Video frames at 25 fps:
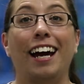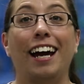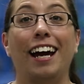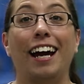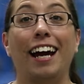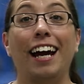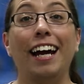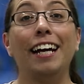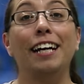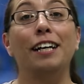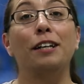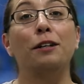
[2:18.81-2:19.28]

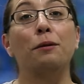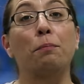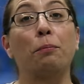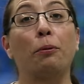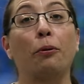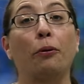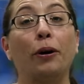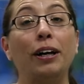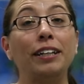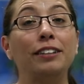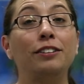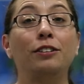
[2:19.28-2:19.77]
And
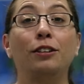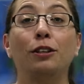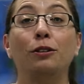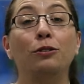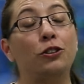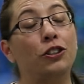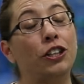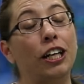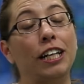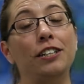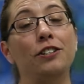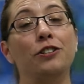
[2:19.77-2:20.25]
presto
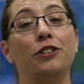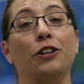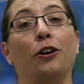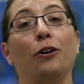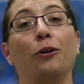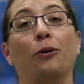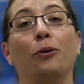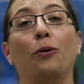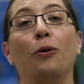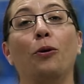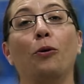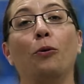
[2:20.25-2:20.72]

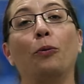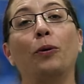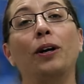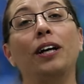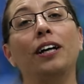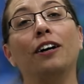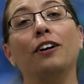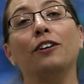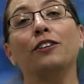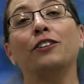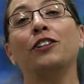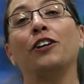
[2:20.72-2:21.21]
changeo, we
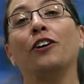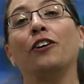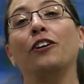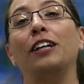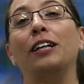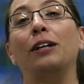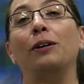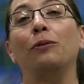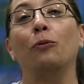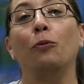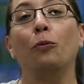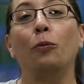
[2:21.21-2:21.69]
are
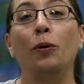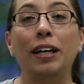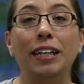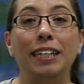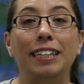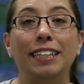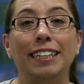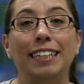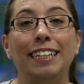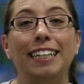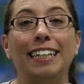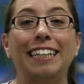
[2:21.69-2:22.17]
turning
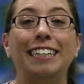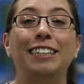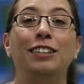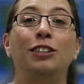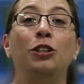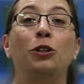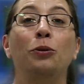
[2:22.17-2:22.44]
wind into